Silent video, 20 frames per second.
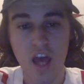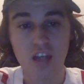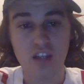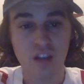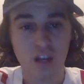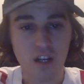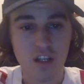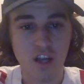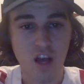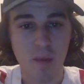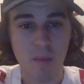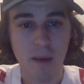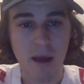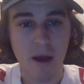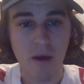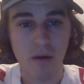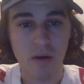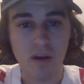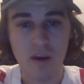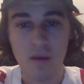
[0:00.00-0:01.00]
Got to come
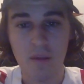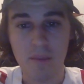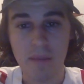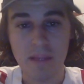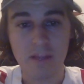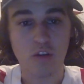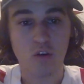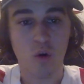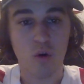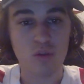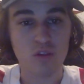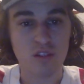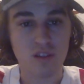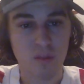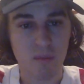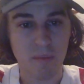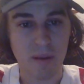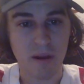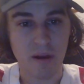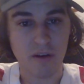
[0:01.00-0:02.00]
out, beat the Colts and
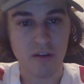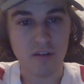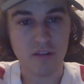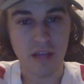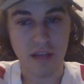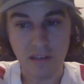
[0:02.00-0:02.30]
the Bears,